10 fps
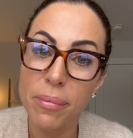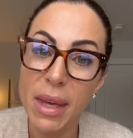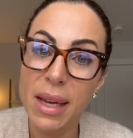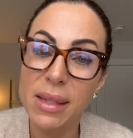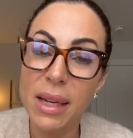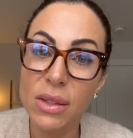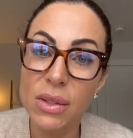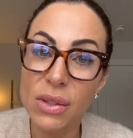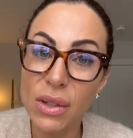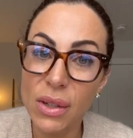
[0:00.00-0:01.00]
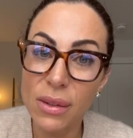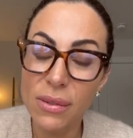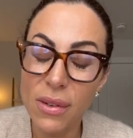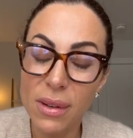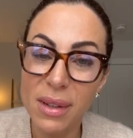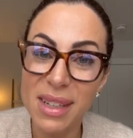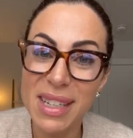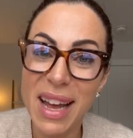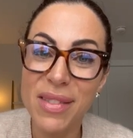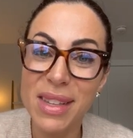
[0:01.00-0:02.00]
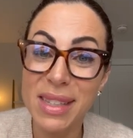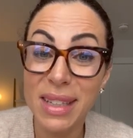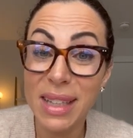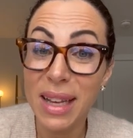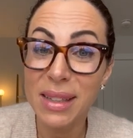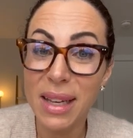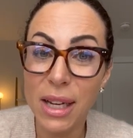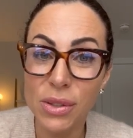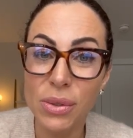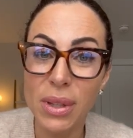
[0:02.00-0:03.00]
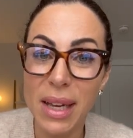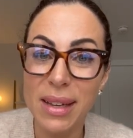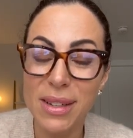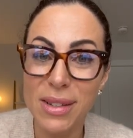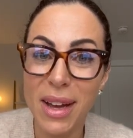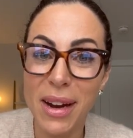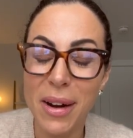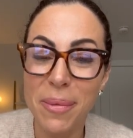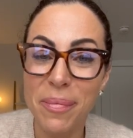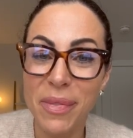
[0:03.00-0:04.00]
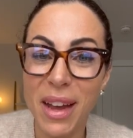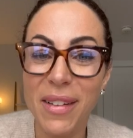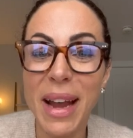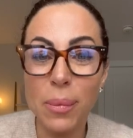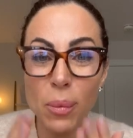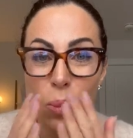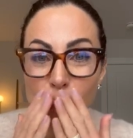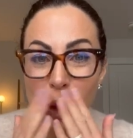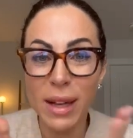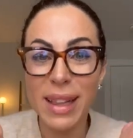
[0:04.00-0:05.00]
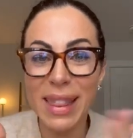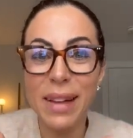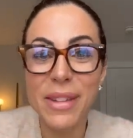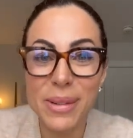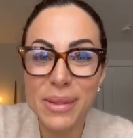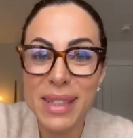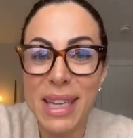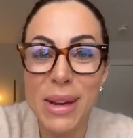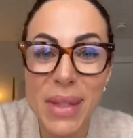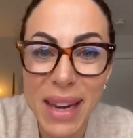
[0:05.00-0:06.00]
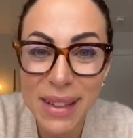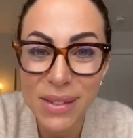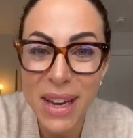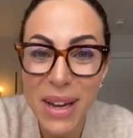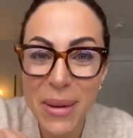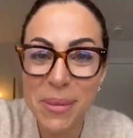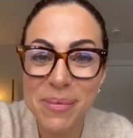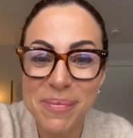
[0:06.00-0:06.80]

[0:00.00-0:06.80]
Because I deserve to have the success that I truly desire. All right. Love you. See you in the next video.